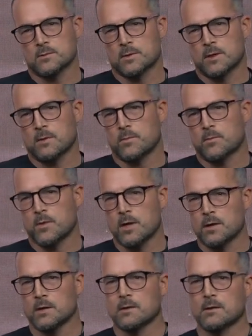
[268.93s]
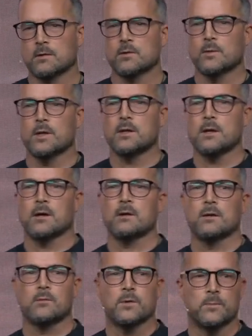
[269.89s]
without breaking it all the way down
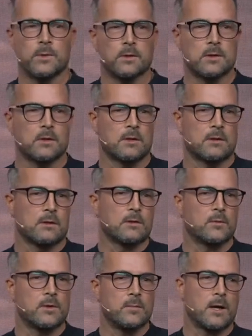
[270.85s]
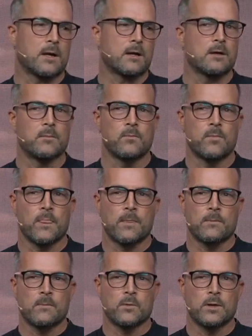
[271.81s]
and rebuilding it all the way back up.
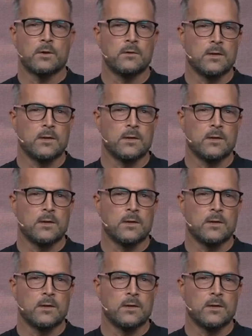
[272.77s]
We can